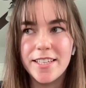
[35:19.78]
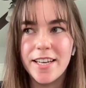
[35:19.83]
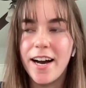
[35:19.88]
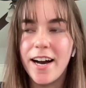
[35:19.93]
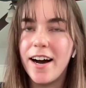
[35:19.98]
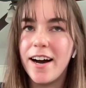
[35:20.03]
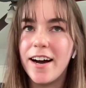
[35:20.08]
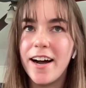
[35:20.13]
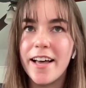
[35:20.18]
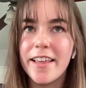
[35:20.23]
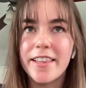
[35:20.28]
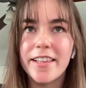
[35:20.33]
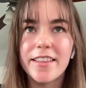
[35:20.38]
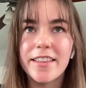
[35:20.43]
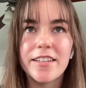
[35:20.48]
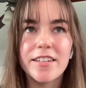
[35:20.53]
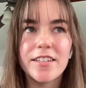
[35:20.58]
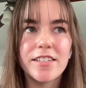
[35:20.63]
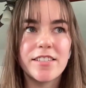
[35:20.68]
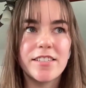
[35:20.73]
Yeah, I
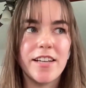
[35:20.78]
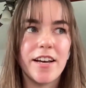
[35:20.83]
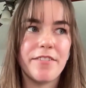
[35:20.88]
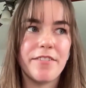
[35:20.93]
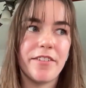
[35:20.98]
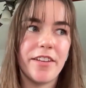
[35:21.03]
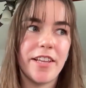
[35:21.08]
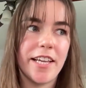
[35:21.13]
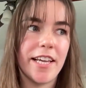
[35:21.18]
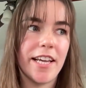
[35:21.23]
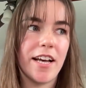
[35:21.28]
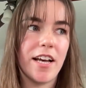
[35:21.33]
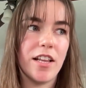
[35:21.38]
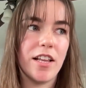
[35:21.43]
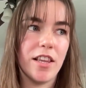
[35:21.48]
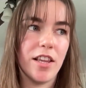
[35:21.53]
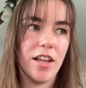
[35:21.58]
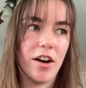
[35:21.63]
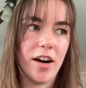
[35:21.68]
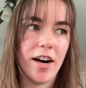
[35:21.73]
think there's definitely a
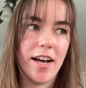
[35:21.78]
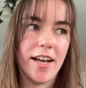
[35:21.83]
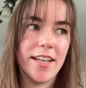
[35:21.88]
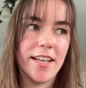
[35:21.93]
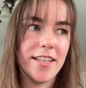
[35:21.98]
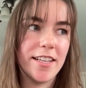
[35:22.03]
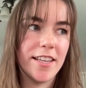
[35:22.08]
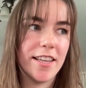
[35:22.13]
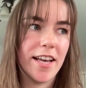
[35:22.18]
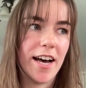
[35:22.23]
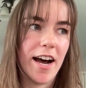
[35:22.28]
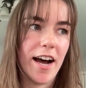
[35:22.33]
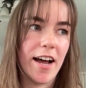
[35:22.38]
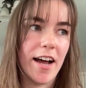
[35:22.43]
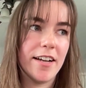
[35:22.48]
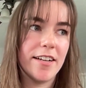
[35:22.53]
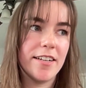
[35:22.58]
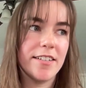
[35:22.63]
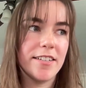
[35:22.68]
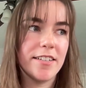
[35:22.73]
lot
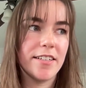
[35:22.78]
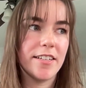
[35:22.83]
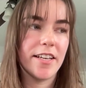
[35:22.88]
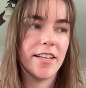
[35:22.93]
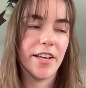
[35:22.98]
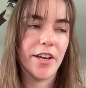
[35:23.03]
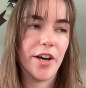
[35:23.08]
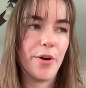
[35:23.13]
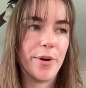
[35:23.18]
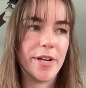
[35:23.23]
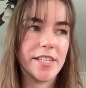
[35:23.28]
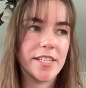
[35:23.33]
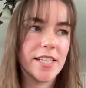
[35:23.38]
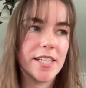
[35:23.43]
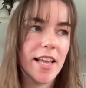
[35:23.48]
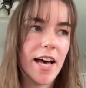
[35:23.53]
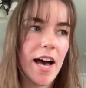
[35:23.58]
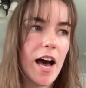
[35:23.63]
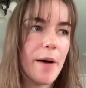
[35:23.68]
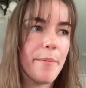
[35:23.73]
that can go into
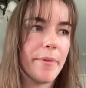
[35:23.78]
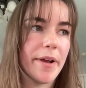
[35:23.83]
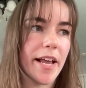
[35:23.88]
that.